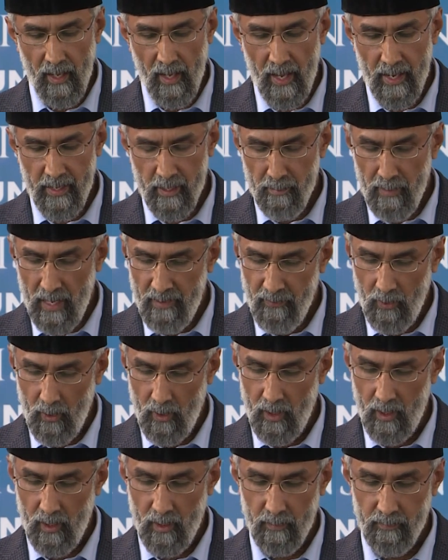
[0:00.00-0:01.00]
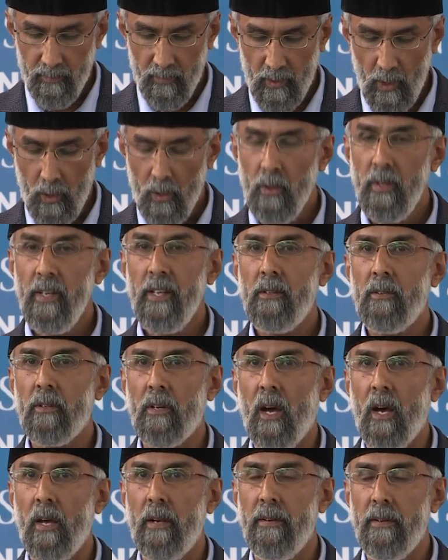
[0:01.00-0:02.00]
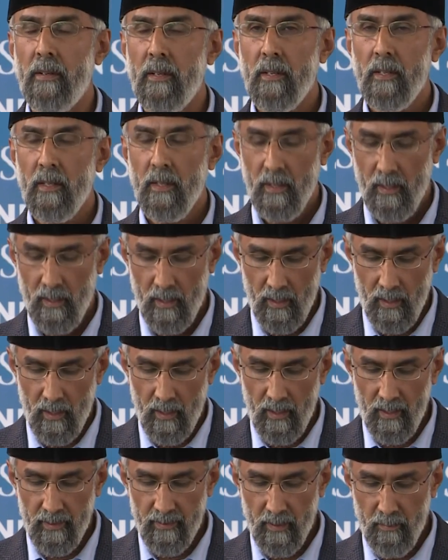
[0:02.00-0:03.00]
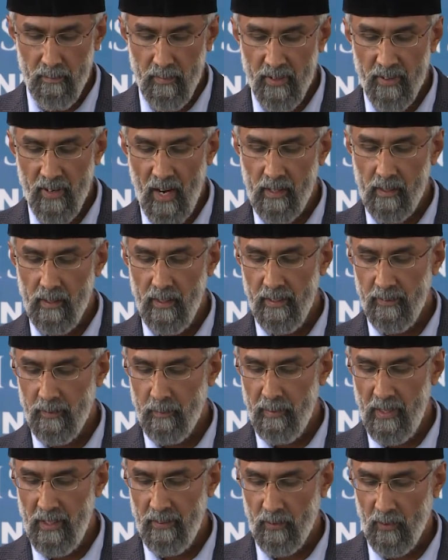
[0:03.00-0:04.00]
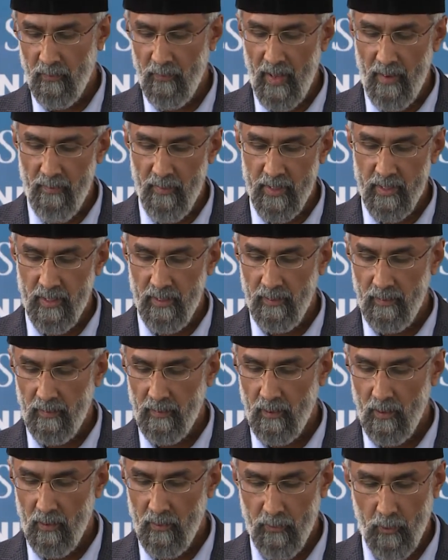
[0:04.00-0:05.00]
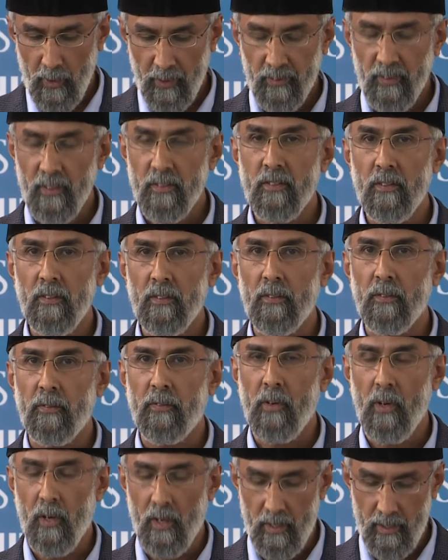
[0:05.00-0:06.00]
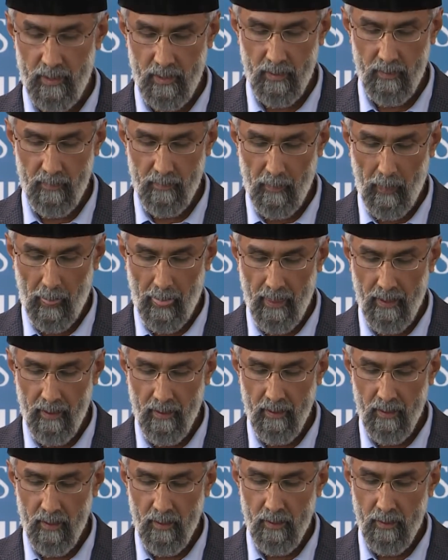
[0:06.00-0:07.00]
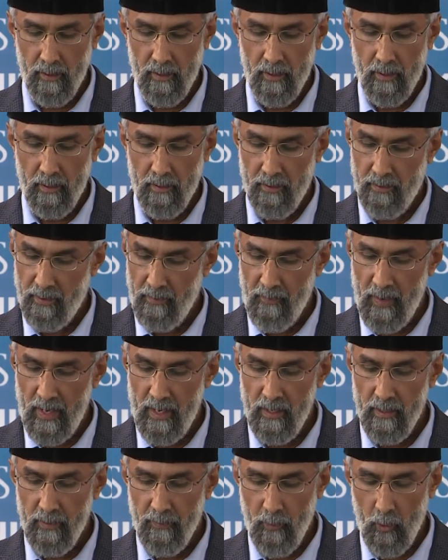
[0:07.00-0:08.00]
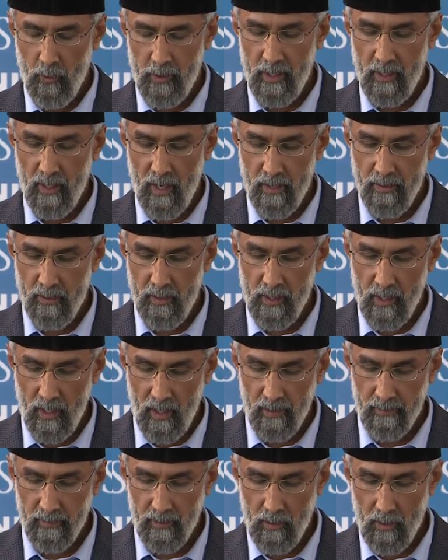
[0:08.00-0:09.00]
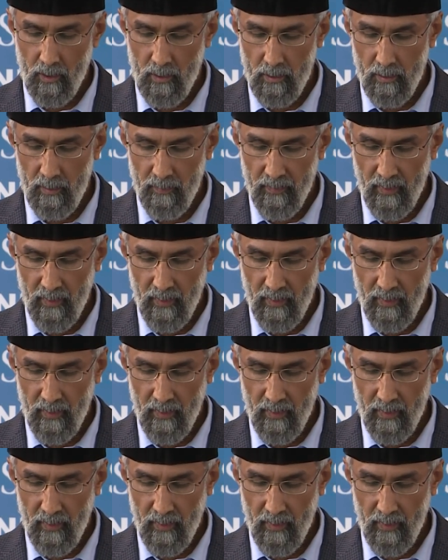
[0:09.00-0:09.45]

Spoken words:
And above all, the Holy Quran is a miraculous piece of evidence for existence of God. Revealed 1400 years ago,